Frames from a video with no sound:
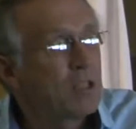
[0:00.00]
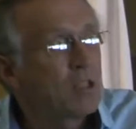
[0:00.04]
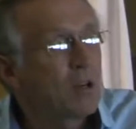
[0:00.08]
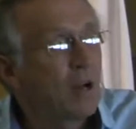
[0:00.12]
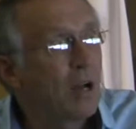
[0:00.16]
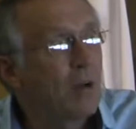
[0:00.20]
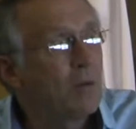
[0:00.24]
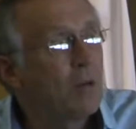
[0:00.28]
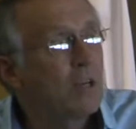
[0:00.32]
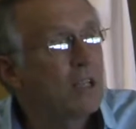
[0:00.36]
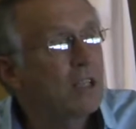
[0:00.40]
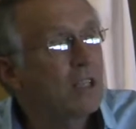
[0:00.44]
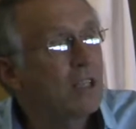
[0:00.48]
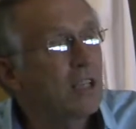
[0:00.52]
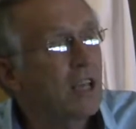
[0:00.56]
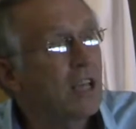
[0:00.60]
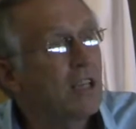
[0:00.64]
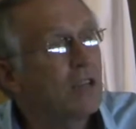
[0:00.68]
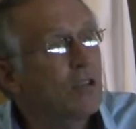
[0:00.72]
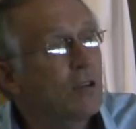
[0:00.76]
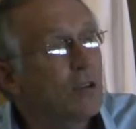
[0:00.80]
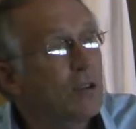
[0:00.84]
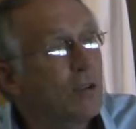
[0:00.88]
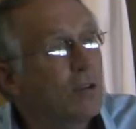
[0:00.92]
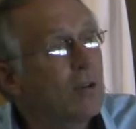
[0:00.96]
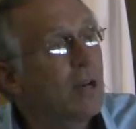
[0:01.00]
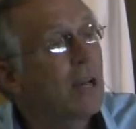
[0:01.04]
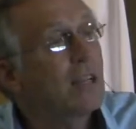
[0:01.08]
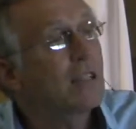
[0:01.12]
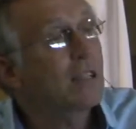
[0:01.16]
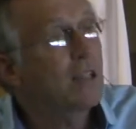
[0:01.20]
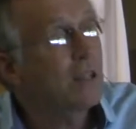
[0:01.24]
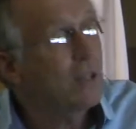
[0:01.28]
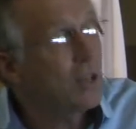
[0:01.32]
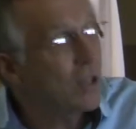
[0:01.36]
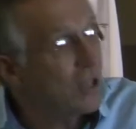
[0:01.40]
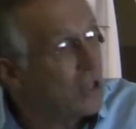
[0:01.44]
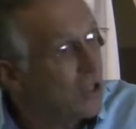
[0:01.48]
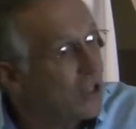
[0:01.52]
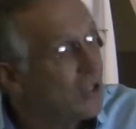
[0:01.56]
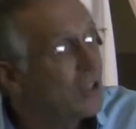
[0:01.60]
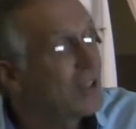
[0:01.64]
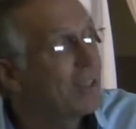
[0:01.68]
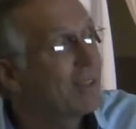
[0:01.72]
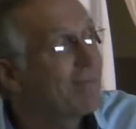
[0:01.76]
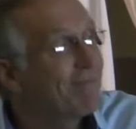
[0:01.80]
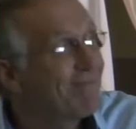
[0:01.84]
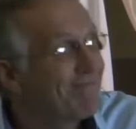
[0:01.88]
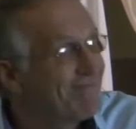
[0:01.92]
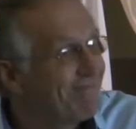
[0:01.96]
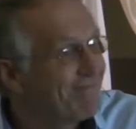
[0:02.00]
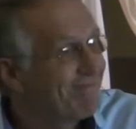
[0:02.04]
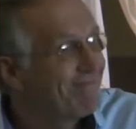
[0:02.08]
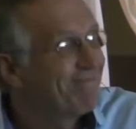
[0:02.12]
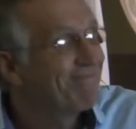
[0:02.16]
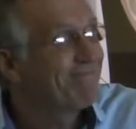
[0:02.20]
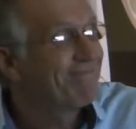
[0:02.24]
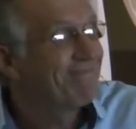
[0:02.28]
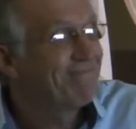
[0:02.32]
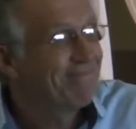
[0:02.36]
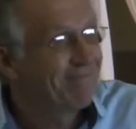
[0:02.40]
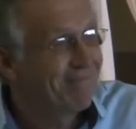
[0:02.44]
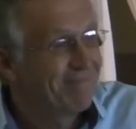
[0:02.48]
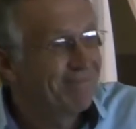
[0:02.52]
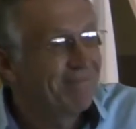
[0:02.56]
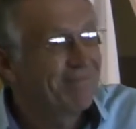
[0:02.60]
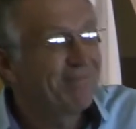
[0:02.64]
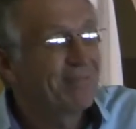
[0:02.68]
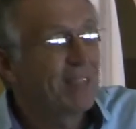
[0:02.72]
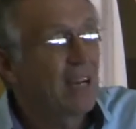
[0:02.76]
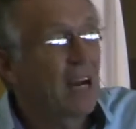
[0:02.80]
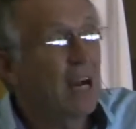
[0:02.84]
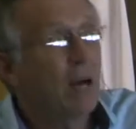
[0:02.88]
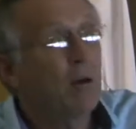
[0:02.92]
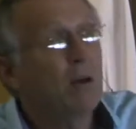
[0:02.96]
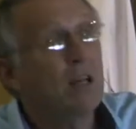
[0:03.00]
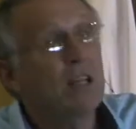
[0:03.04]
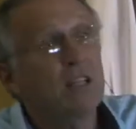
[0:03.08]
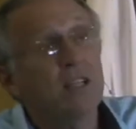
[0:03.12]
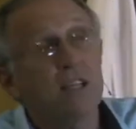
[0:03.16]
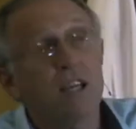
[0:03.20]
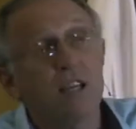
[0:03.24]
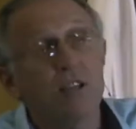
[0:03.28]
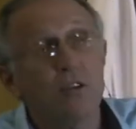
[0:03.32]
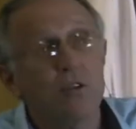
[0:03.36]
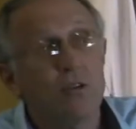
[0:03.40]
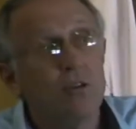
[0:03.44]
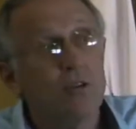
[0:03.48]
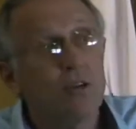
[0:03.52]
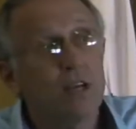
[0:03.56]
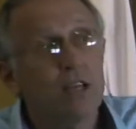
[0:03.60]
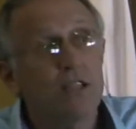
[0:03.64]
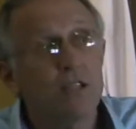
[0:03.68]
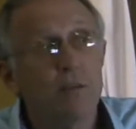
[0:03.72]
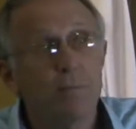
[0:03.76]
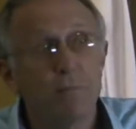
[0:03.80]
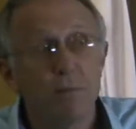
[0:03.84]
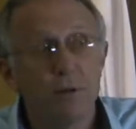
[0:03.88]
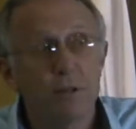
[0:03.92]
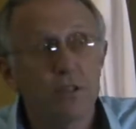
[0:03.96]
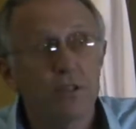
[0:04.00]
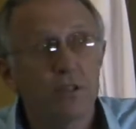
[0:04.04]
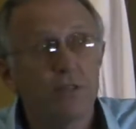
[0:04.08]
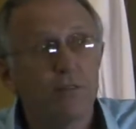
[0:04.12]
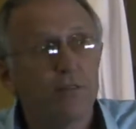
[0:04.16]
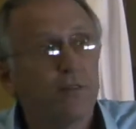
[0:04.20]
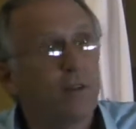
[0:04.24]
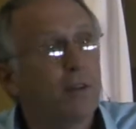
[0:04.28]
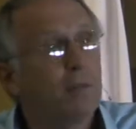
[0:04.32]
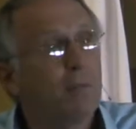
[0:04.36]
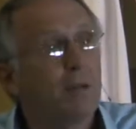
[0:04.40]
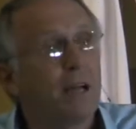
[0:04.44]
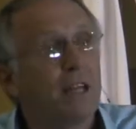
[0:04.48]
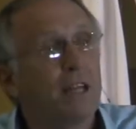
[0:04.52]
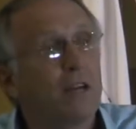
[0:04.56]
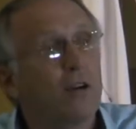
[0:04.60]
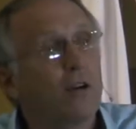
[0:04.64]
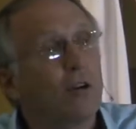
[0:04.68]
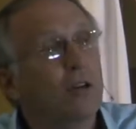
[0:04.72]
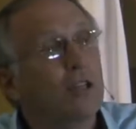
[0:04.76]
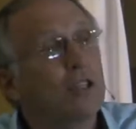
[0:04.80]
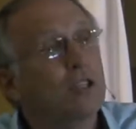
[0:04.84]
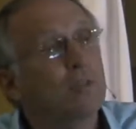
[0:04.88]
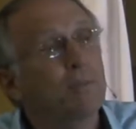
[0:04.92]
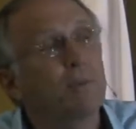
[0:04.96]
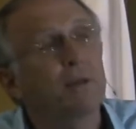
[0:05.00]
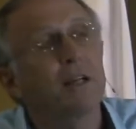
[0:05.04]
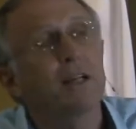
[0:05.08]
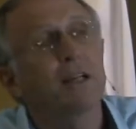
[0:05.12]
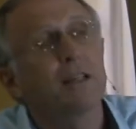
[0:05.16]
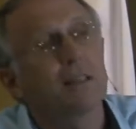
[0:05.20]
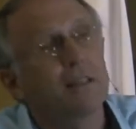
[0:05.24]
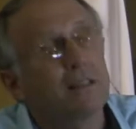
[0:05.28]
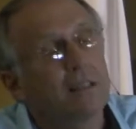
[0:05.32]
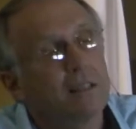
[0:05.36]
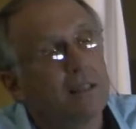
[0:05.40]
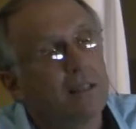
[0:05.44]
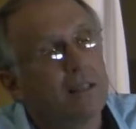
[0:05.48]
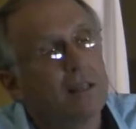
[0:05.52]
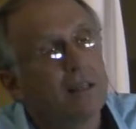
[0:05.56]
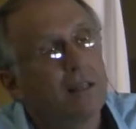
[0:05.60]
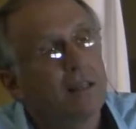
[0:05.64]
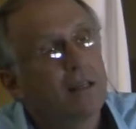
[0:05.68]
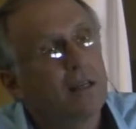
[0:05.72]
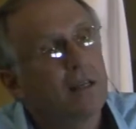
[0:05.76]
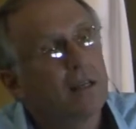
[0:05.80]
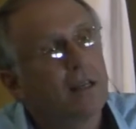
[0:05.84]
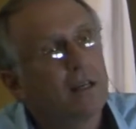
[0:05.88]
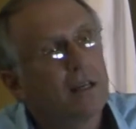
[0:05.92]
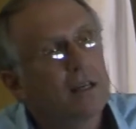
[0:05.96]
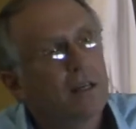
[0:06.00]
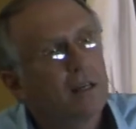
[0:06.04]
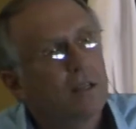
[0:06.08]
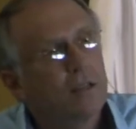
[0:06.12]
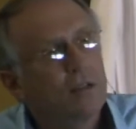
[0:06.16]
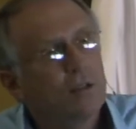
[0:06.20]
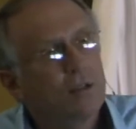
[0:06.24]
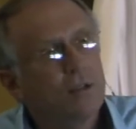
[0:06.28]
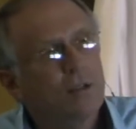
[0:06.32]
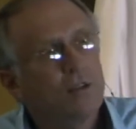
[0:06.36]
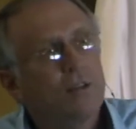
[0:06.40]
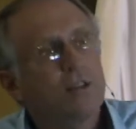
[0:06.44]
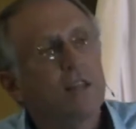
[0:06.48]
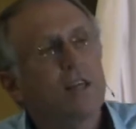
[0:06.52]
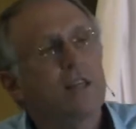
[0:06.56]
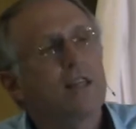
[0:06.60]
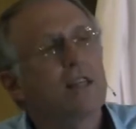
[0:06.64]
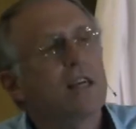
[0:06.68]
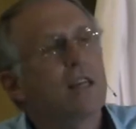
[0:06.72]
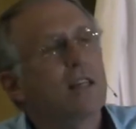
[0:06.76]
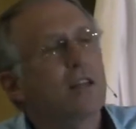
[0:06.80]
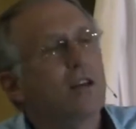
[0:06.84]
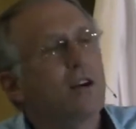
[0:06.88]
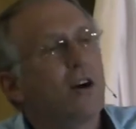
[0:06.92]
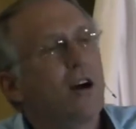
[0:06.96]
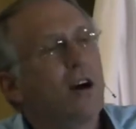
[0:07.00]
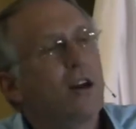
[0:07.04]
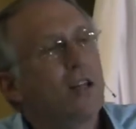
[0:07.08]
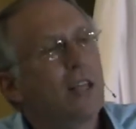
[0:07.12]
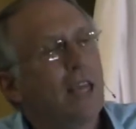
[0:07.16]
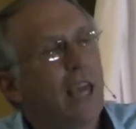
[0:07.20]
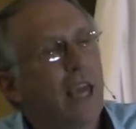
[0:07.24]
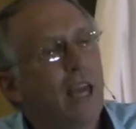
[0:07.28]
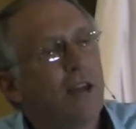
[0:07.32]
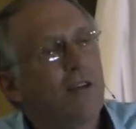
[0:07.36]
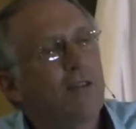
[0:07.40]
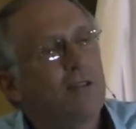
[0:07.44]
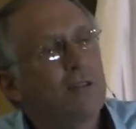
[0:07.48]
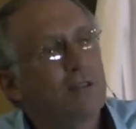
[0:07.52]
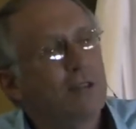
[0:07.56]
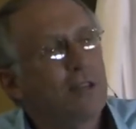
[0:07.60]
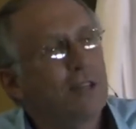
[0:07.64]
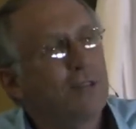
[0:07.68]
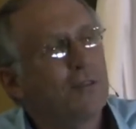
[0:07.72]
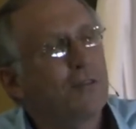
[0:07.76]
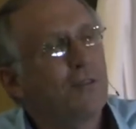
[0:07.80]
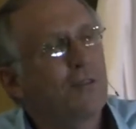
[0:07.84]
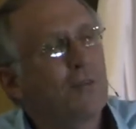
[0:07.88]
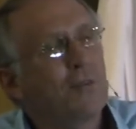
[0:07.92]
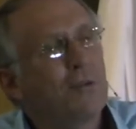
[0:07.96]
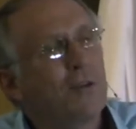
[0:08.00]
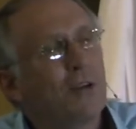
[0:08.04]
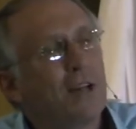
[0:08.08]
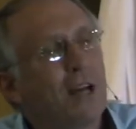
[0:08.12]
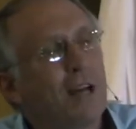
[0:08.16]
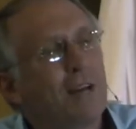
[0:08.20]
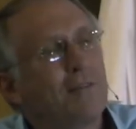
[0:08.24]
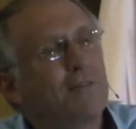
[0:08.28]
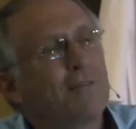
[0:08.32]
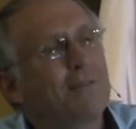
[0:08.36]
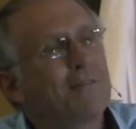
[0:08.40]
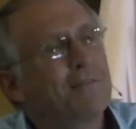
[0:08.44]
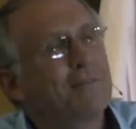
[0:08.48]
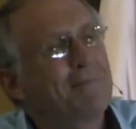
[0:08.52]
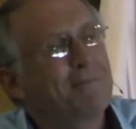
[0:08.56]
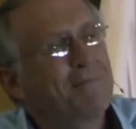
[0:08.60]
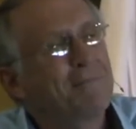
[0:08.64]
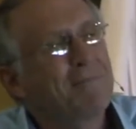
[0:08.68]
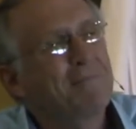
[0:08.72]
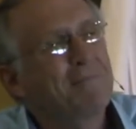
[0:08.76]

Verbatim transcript: So I want to say to you as a Christian, I want to say to you as a person filled by the Holy Spirit, do you think that God cannot transform your life?